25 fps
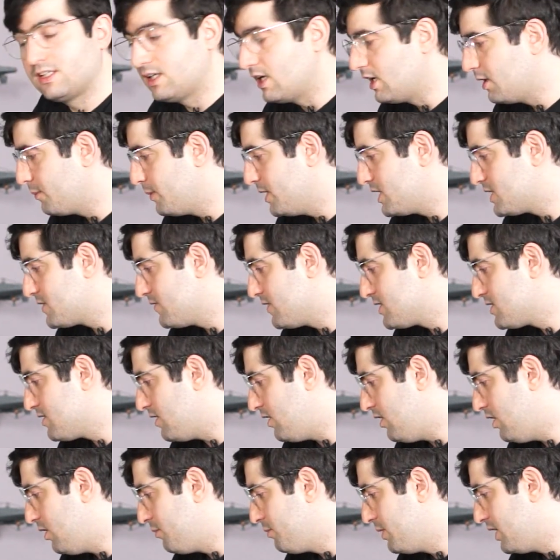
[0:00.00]
Geekbench was
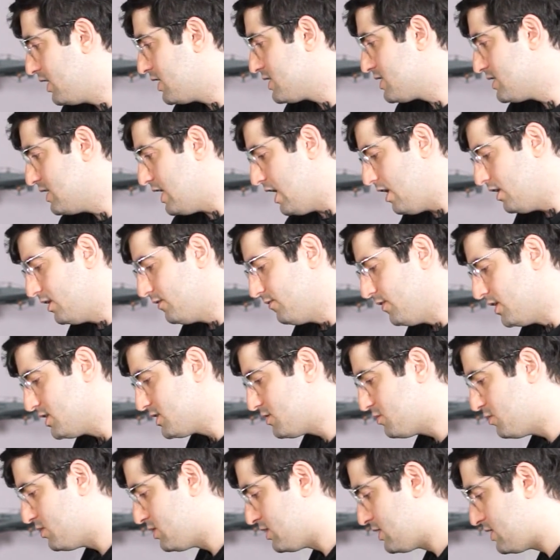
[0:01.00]
ARM because now it wants
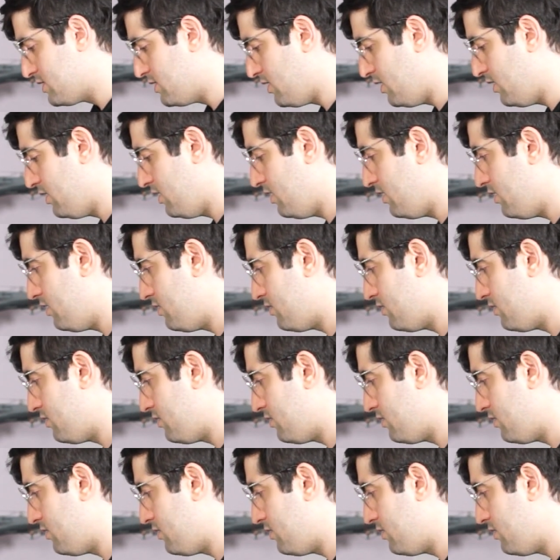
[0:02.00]
to install